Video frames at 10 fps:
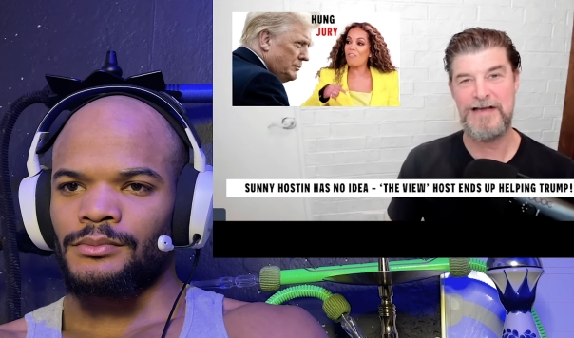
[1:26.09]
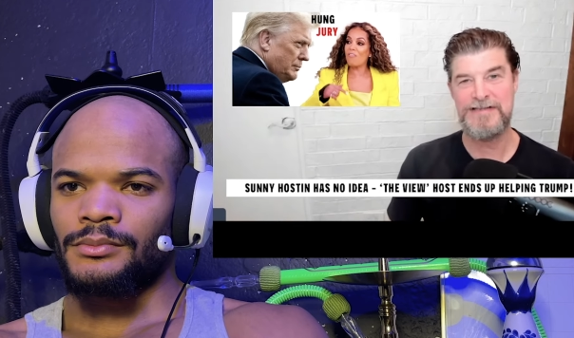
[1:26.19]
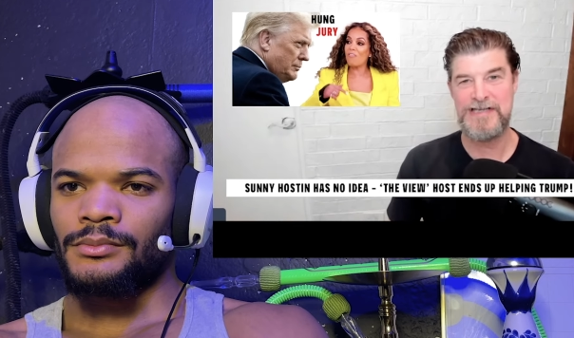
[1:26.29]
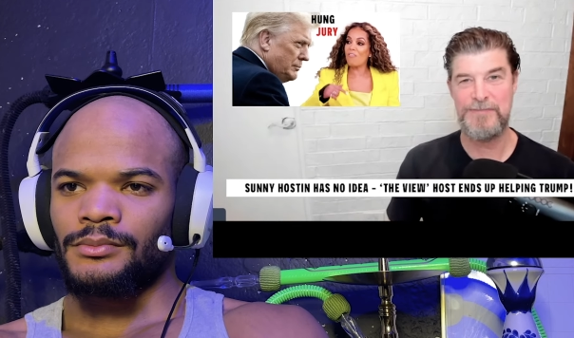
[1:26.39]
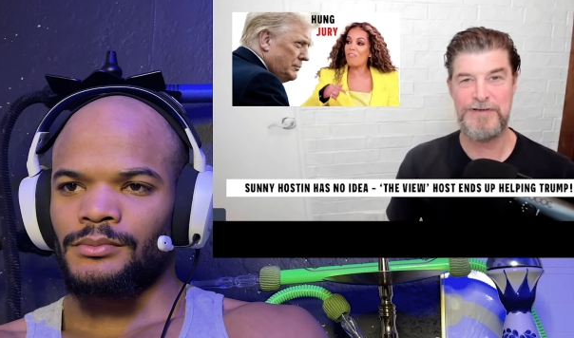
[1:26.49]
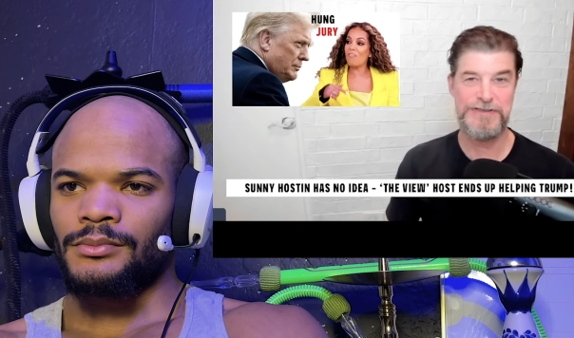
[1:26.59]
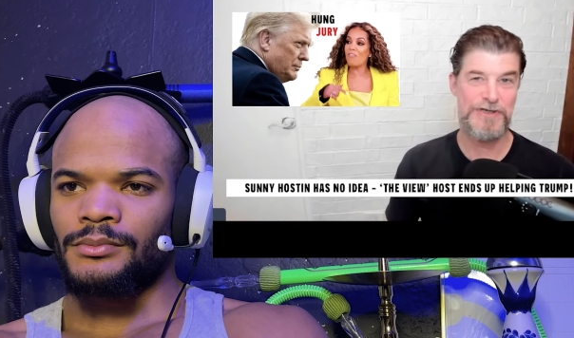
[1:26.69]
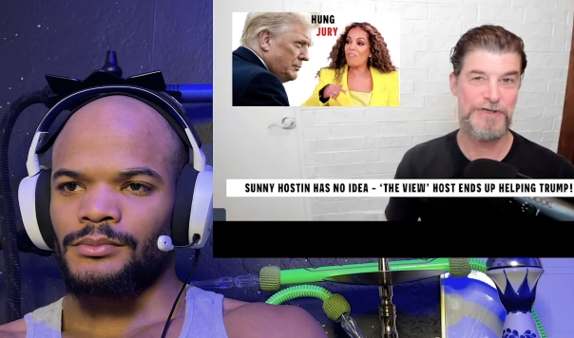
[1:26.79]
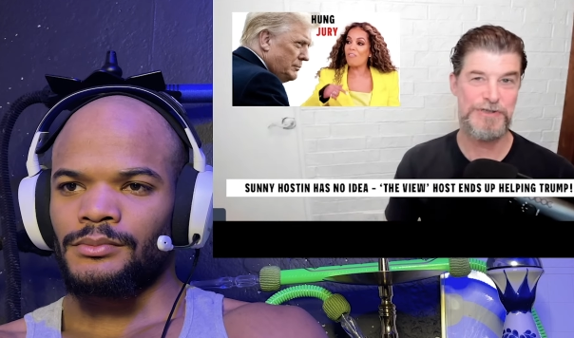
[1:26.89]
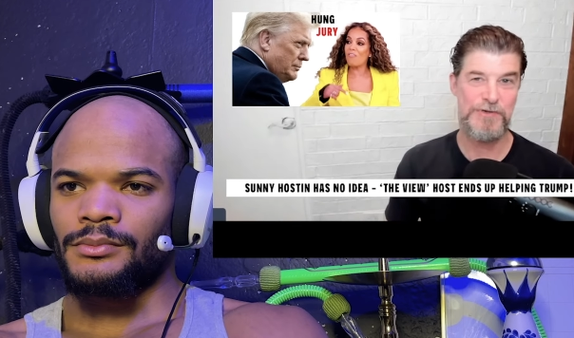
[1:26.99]
Speaker 1: someone's
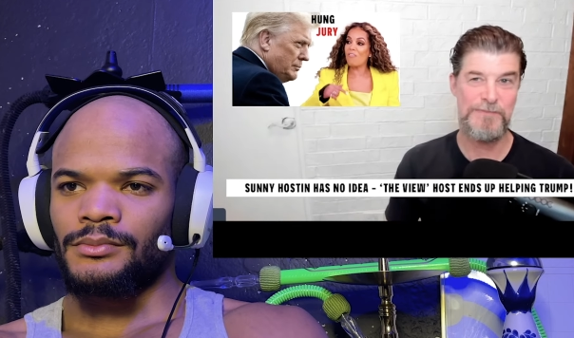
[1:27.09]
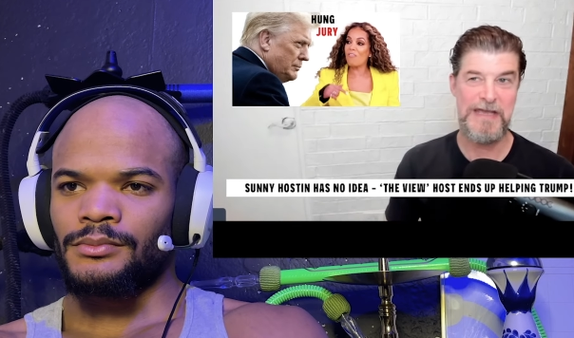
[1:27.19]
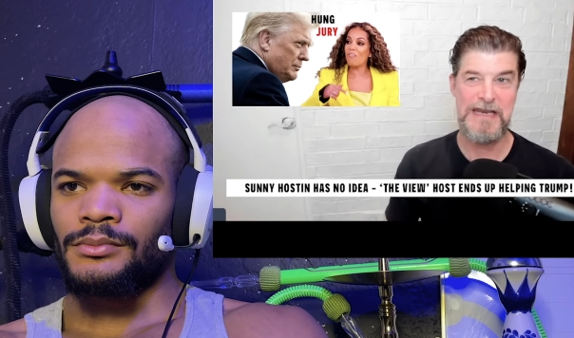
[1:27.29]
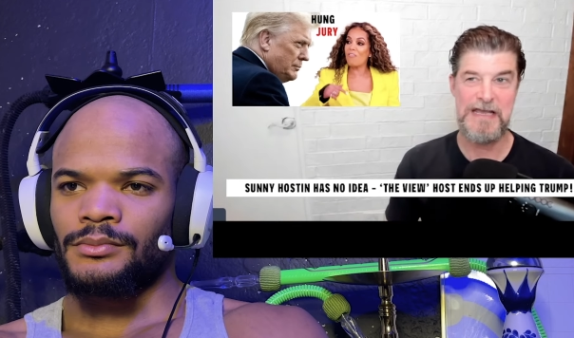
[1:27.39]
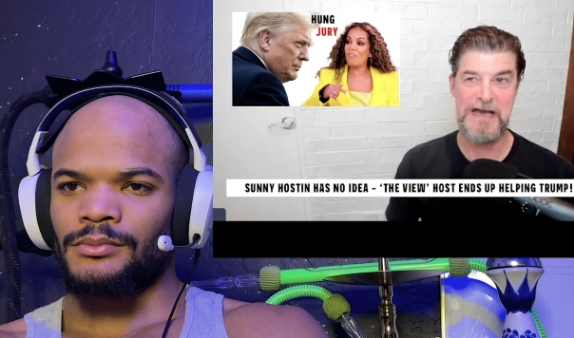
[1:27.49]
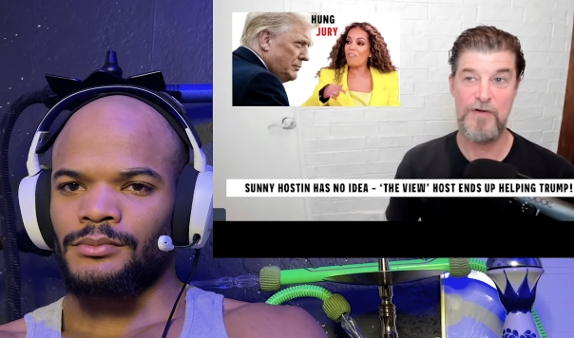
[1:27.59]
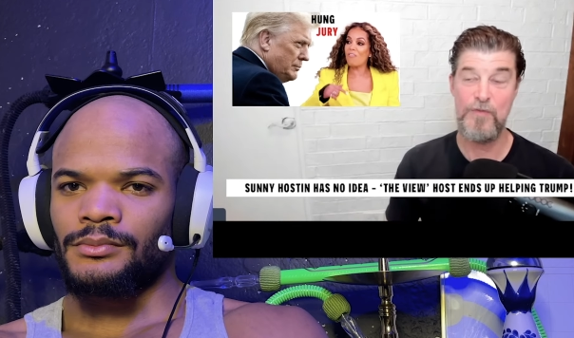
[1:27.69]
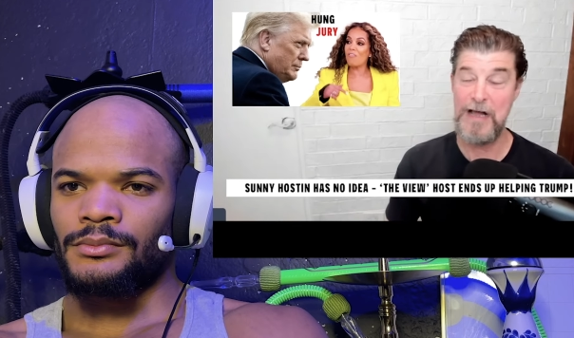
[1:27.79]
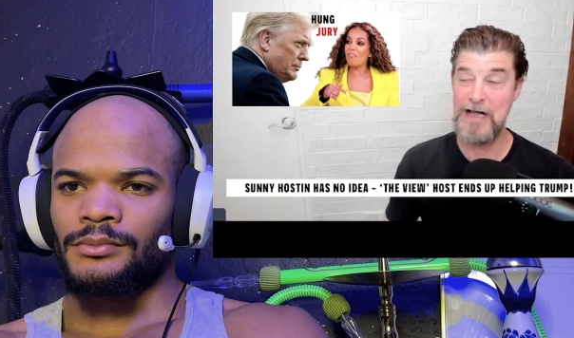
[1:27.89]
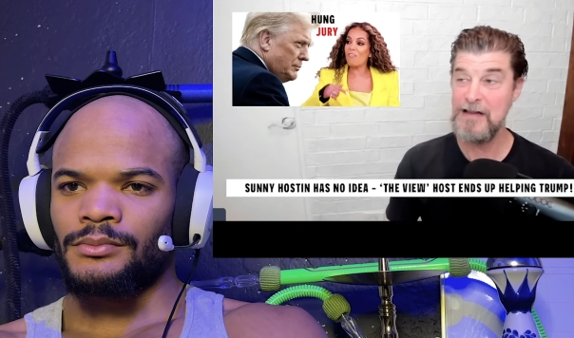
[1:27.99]
social media?
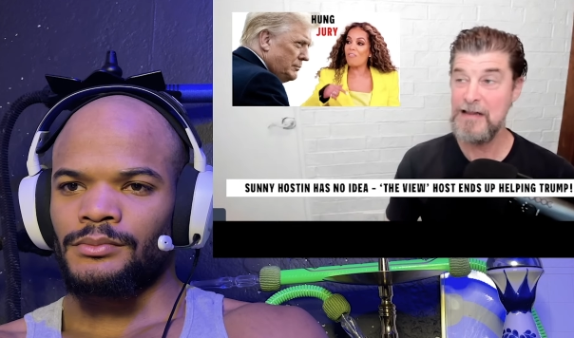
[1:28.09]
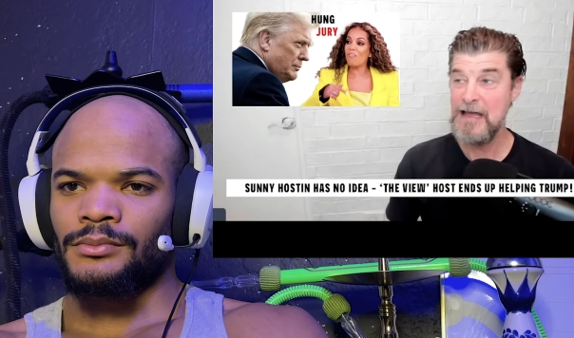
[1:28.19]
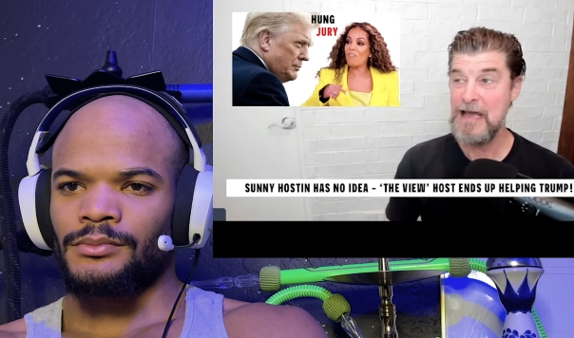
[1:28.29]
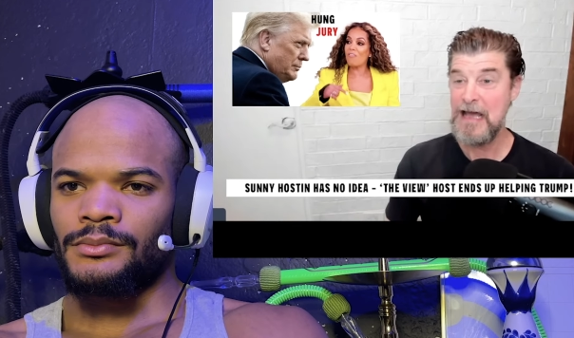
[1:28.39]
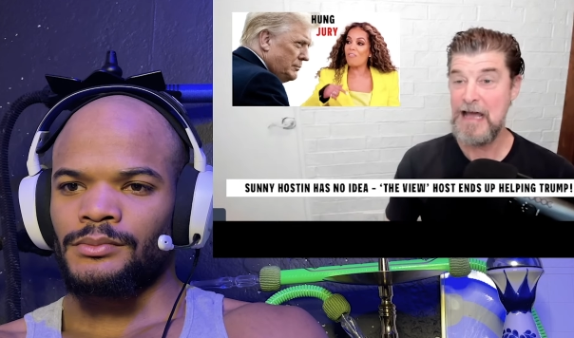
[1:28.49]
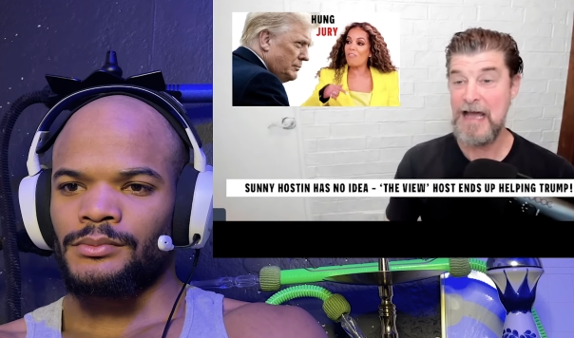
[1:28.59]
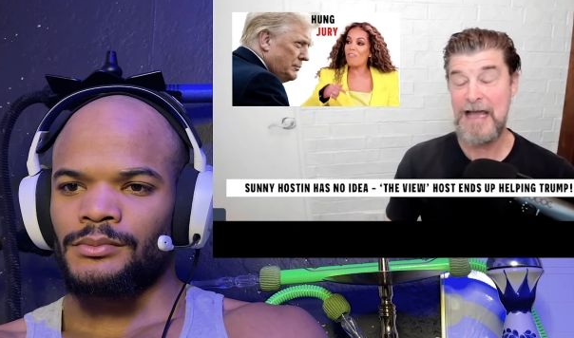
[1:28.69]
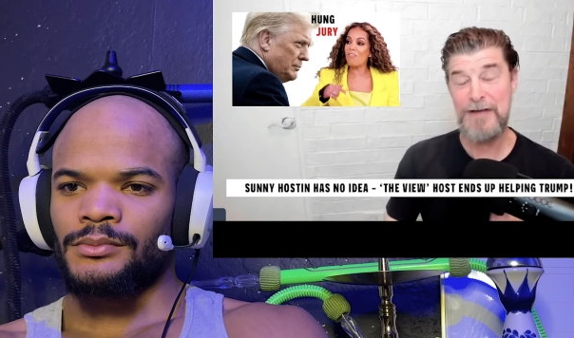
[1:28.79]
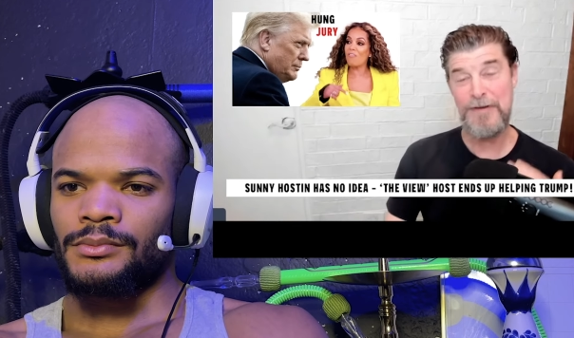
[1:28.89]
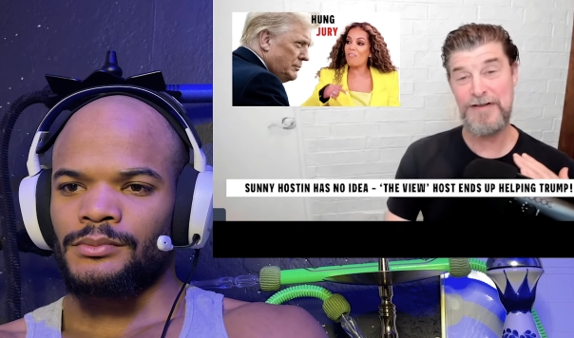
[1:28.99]
Well,
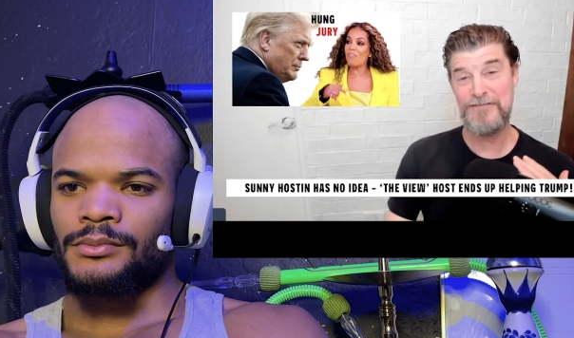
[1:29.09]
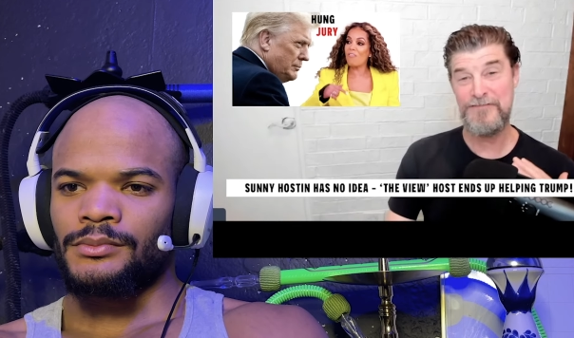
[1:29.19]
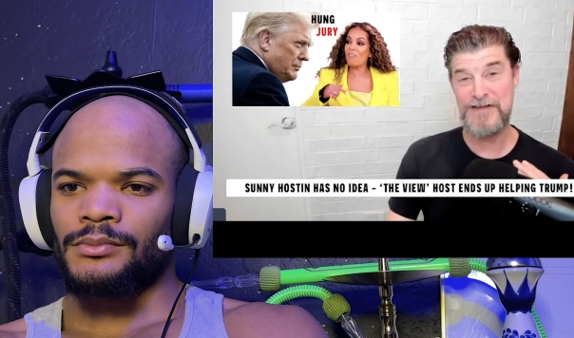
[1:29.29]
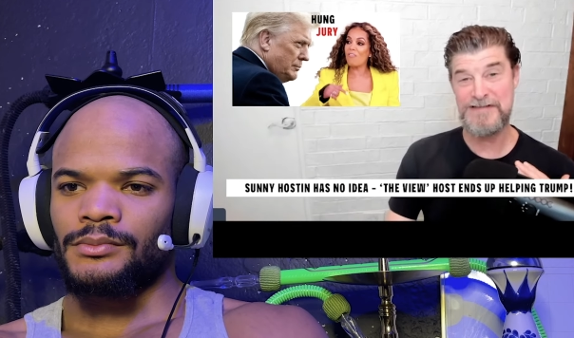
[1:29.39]
I went and